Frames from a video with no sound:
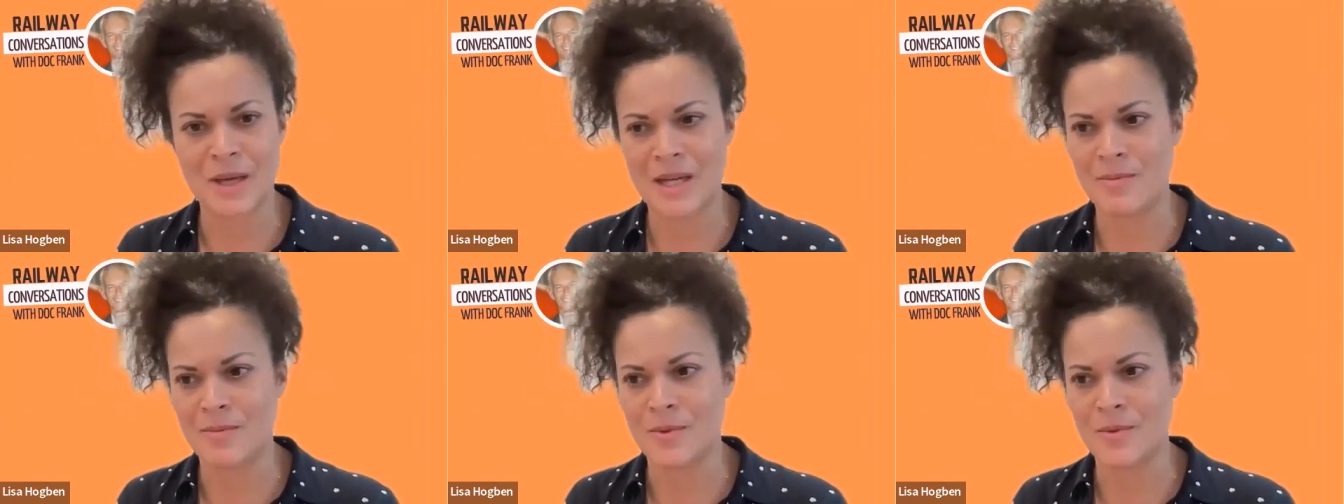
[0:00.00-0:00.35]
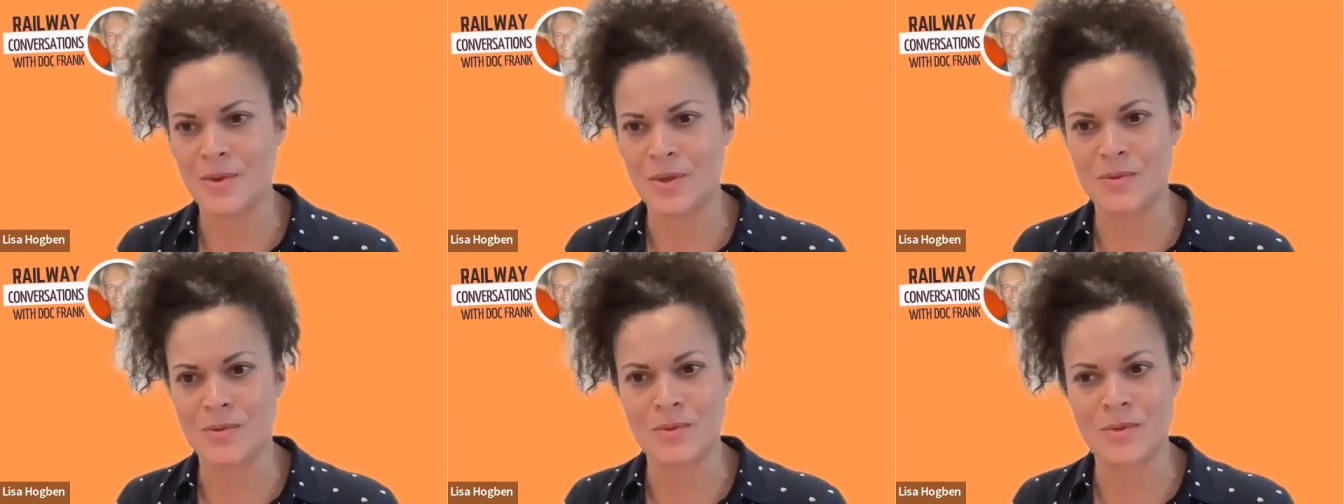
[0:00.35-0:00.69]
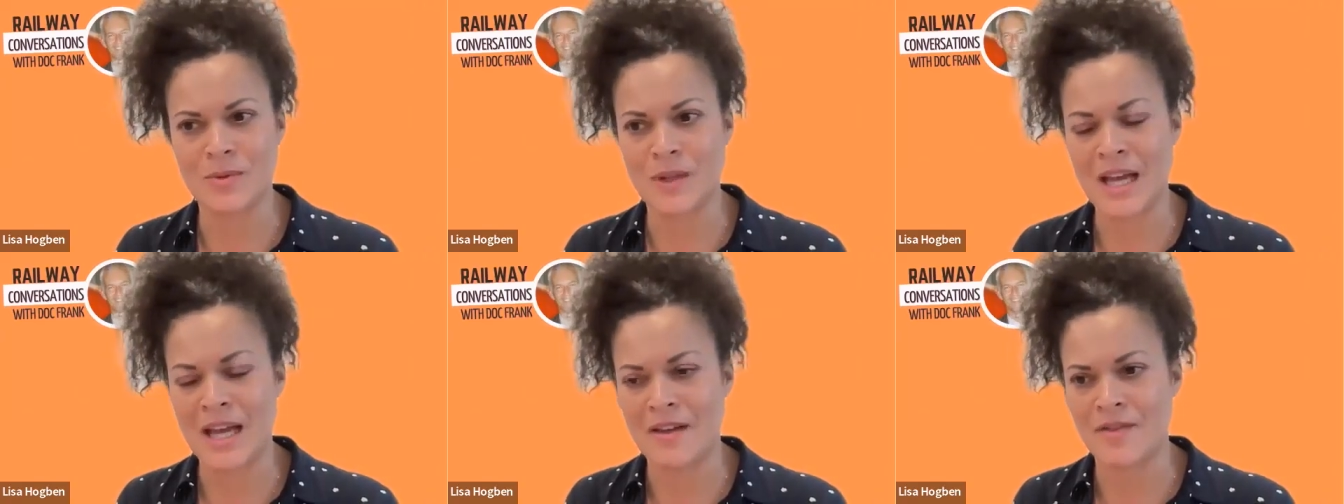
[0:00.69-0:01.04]
people you
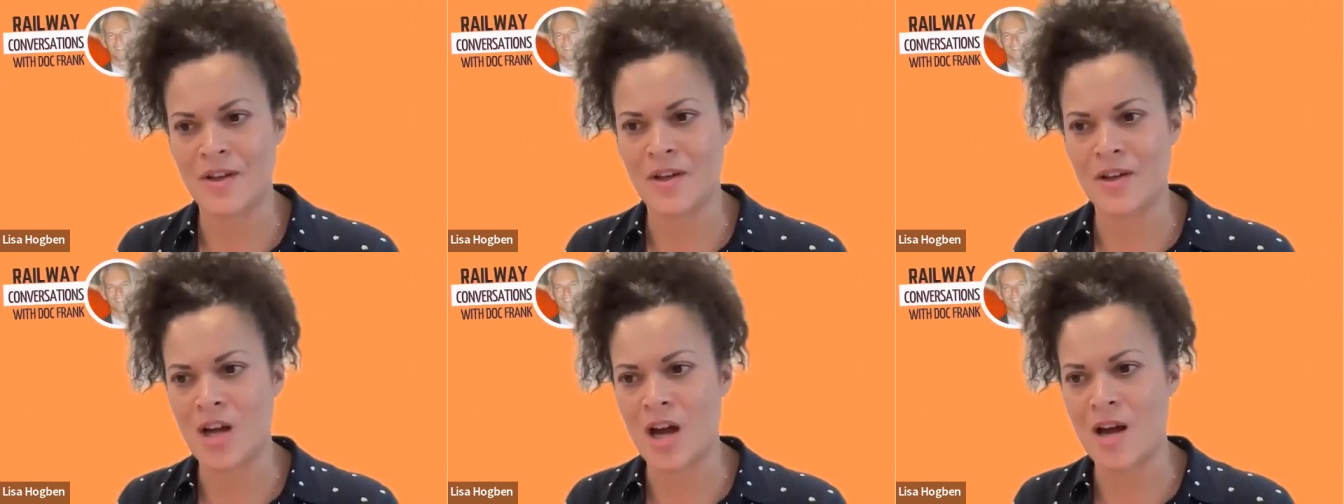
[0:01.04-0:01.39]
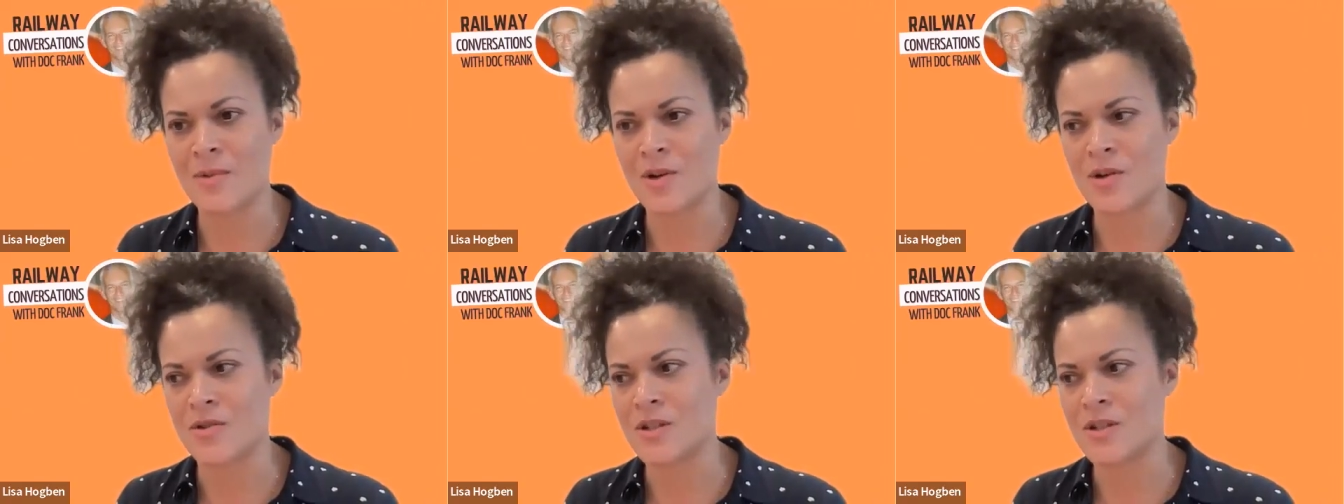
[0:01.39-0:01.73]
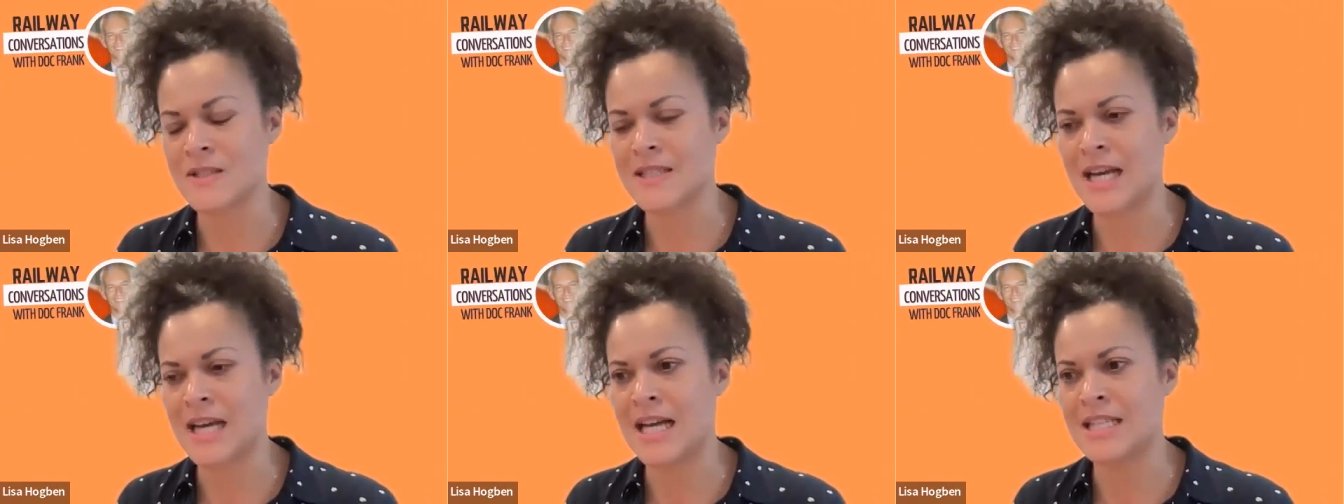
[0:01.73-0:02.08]
will ever come across.